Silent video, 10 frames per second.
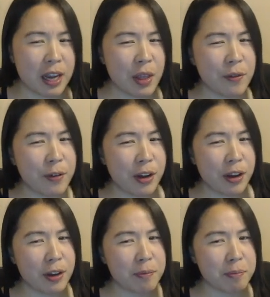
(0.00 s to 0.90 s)
So it's kind
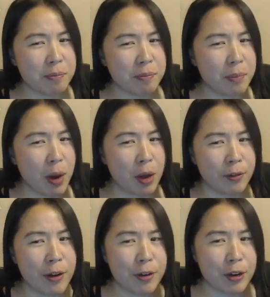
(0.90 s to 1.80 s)
of a
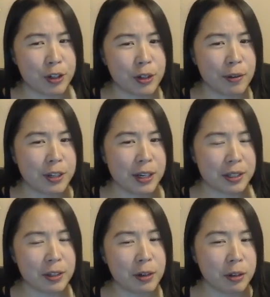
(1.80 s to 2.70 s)
modified version
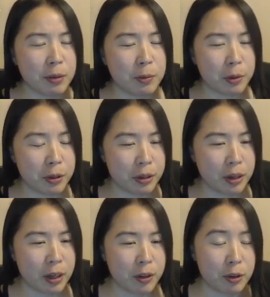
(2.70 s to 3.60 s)
of Texas Hold'em
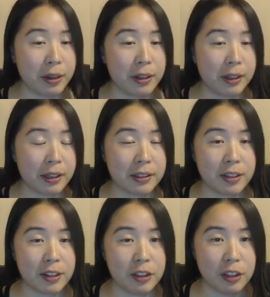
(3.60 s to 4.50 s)
where you're playing
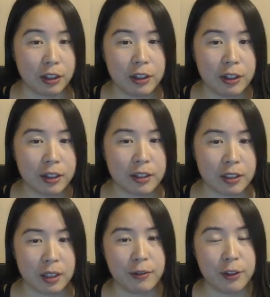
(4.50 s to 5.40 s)
against the
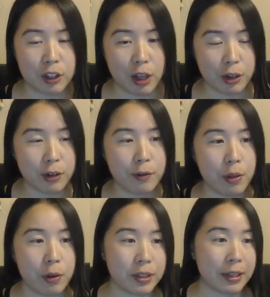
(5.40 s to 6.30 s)
dealer instead of each
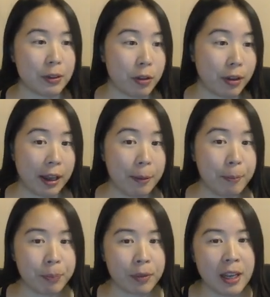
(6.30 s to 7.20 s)
other for those that know
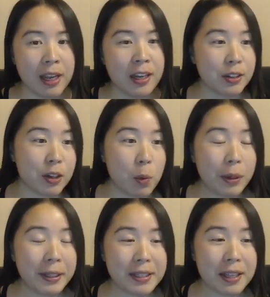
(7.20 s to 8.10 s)
the game.
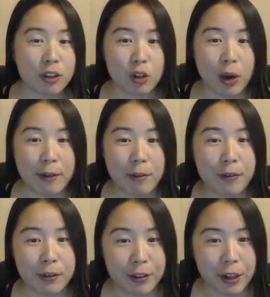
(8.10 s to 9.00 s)
So we decided to
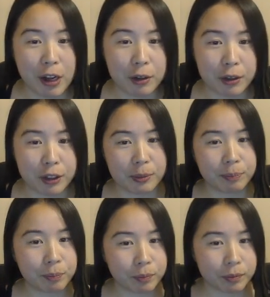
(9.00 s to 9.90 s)
try it for
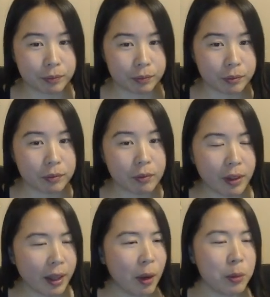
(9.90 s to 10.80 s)
$50.
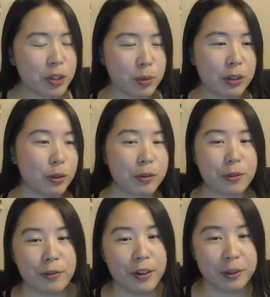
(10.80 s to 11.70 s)
And we just
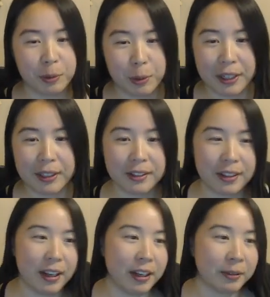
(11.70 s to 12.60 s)
want to do it for fun,
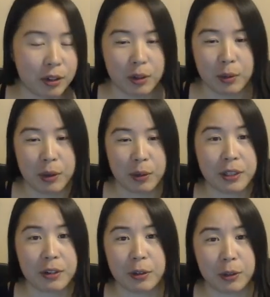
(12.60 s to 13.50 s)
right? So
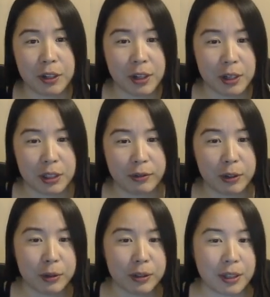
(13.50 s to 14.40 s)
it wasn't going to kill
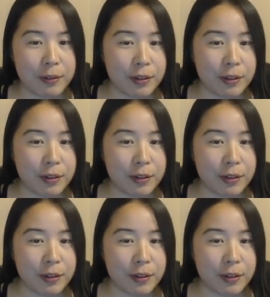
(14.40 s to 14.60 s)
us if we